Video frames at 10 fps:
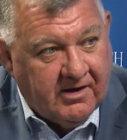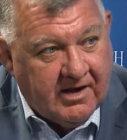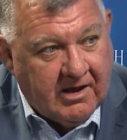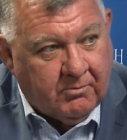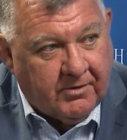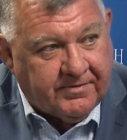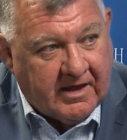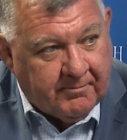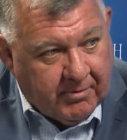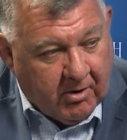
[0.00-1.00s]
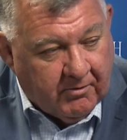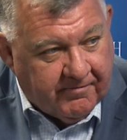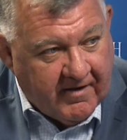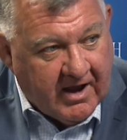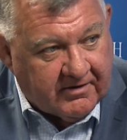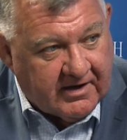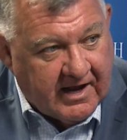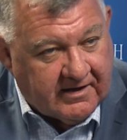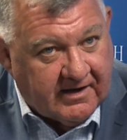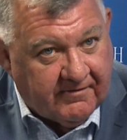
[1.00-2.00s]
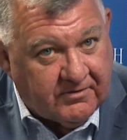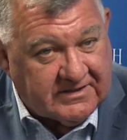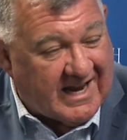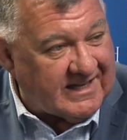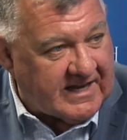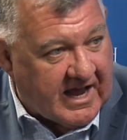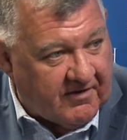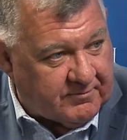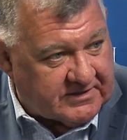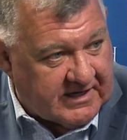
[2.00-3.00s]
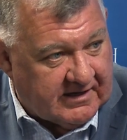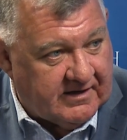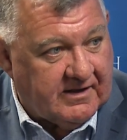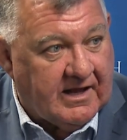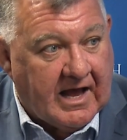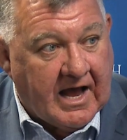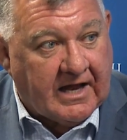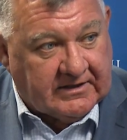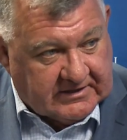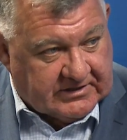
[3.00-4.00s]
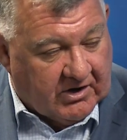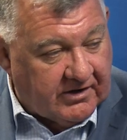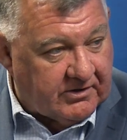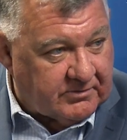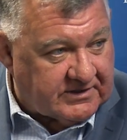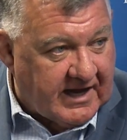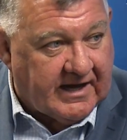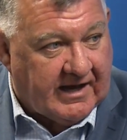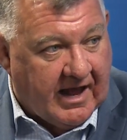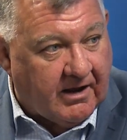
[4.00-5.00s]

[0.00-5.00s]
Now, what that poll found, it had firstly 8.5% undecided that was taken